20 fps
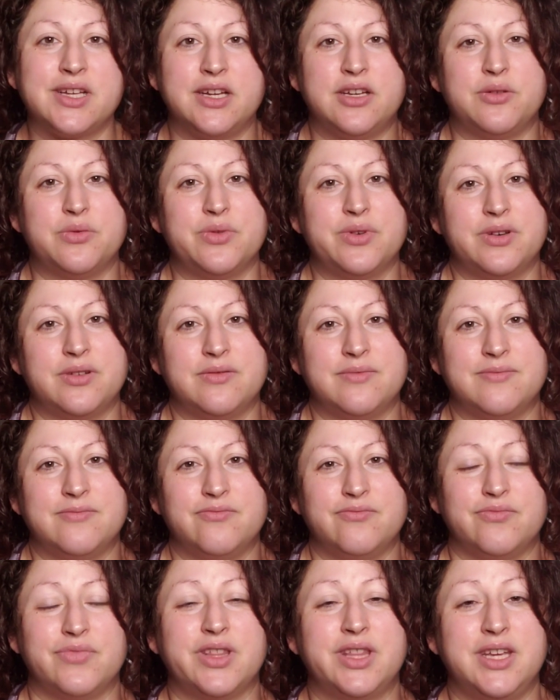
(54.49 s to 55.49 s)
I don't
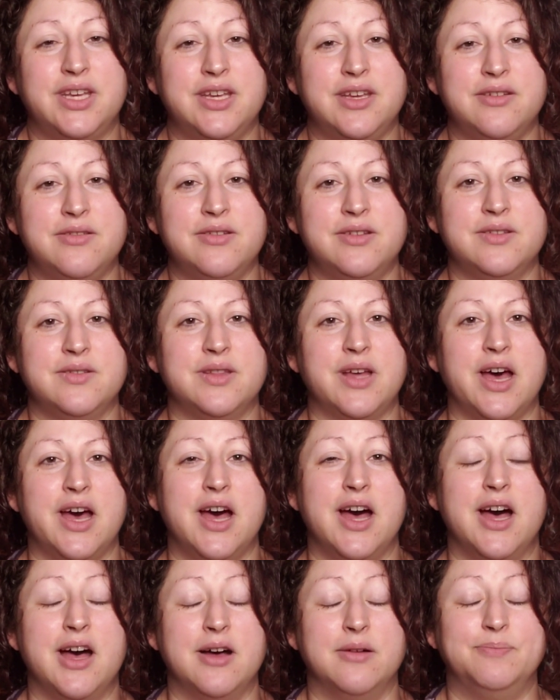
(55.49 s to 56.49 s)
really
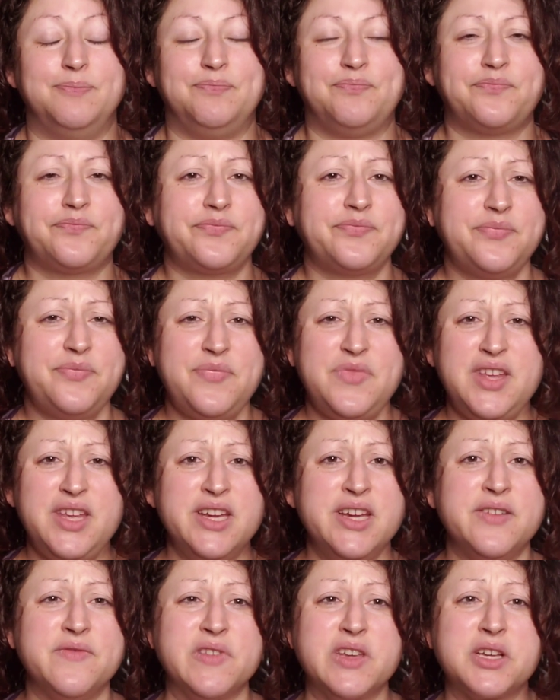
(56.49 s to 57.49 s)

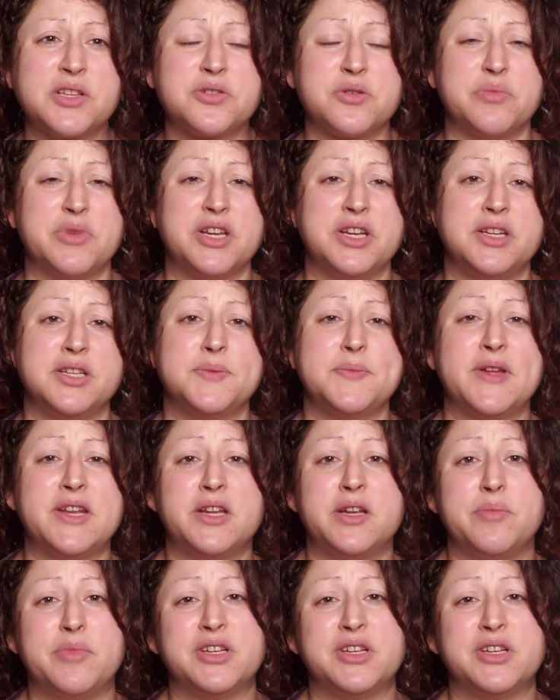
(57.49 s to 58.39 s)
have the extra money to spend on a